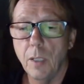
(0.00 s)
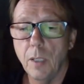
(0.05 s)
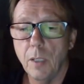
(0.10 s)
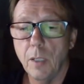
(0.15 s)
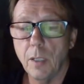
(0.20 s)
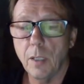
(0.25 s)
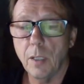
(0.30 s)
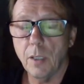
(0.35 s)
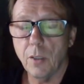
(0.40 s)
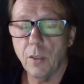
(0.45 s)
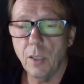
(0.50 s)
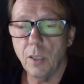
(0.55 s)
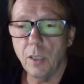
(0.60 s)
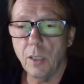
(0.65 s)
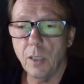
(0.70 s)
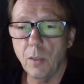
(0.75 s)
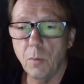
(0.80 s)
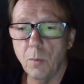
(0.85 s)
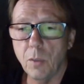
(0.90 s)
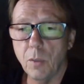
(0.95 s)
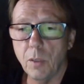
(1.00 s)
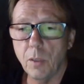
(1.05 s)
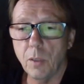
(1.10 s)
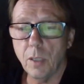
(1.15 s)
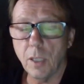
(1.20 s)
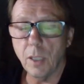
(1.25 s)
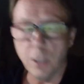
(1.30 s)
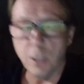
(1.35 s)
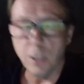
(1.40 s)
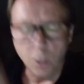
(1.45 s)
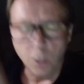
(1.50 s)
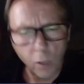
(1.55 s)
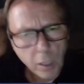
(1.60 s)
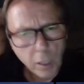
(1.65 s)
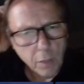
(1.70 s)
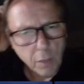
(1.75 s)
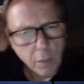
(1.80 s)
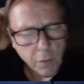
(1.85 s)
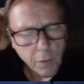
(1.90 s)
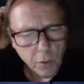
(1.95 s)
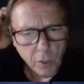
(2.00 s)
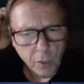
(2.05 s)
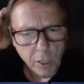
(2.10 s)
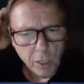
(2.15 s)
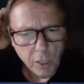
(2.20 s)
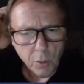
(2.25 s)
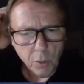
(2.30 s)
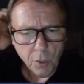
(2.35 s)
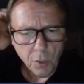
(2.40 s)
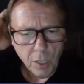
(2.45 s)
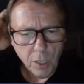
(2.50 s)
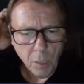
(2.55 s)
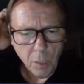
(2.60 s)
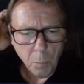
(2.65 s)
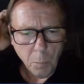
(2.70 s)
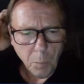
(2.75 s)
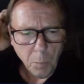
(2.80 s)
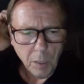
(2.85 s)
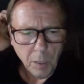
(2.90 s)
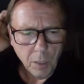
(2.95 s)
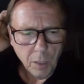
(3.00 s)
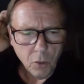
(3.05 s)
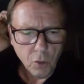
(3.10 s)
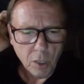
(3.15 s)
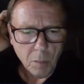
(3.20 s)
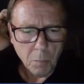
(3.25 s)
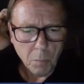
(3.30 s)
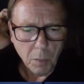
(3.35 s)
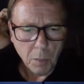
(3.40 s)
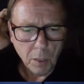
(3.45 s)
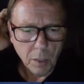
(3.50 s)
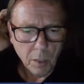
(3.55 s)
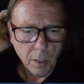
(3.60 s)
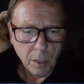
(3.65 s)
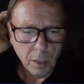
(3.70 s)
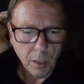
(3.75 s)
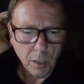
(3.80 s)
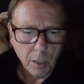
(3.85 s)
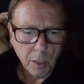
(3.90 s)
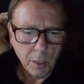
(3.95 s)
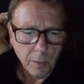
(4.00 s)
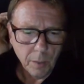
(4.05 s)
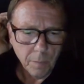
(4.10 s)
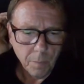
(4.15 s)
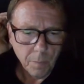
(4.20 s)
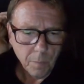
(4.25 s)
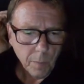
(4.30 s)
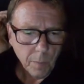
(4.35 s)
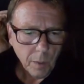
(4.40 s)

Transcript: I think where I had gone in for the radiotherapy treatment, and